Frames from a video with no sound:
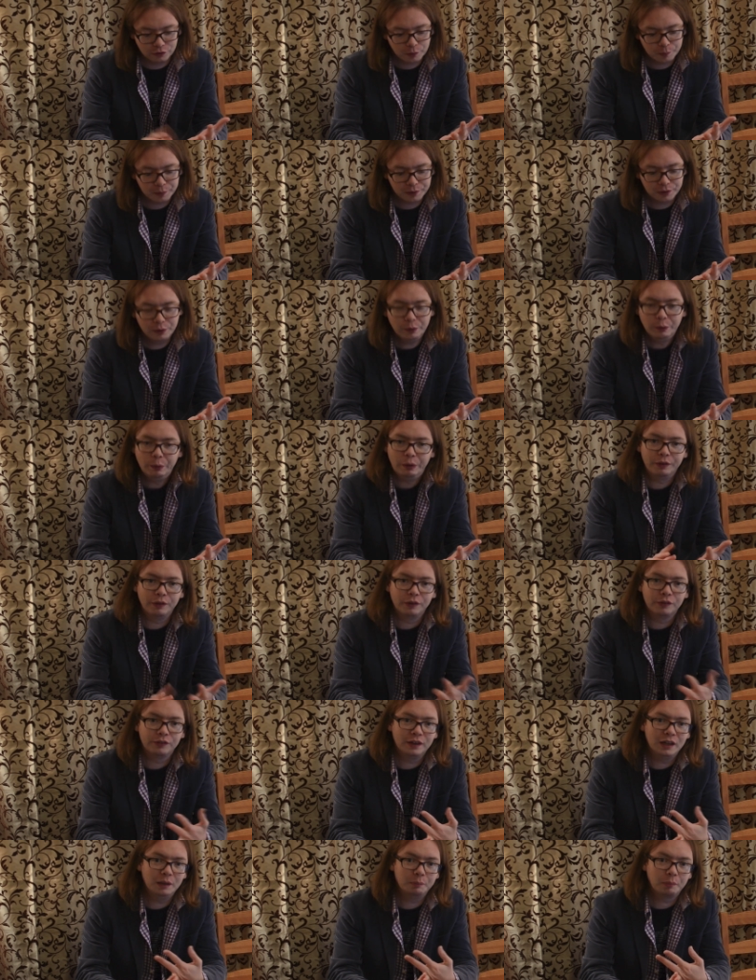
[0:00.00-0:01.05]
W and the
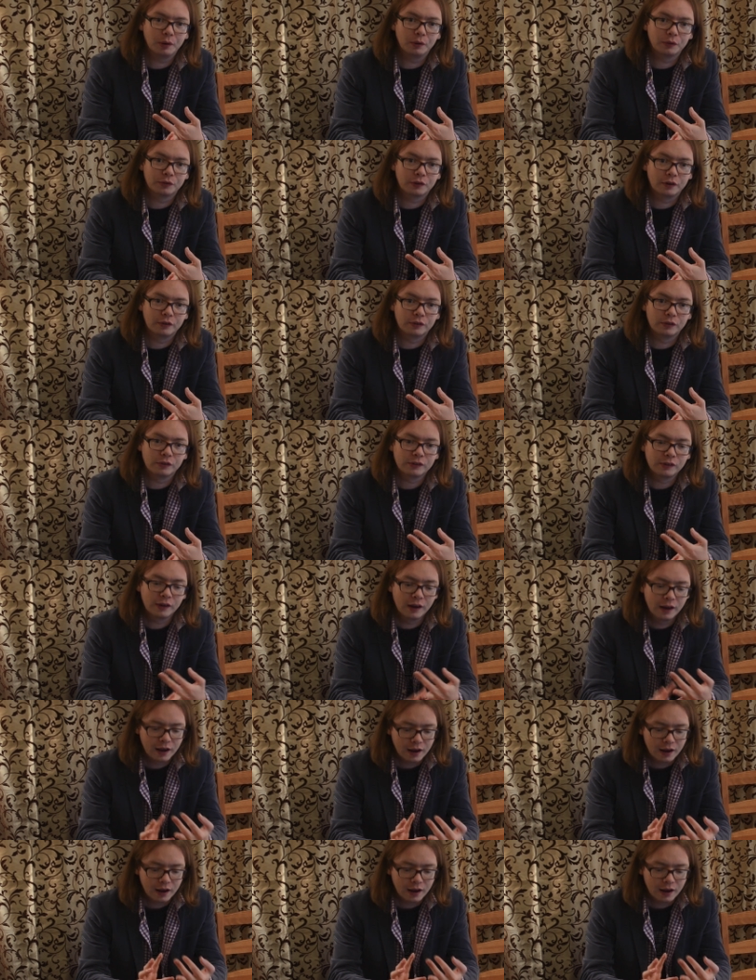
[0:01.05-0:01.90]
Z bosons,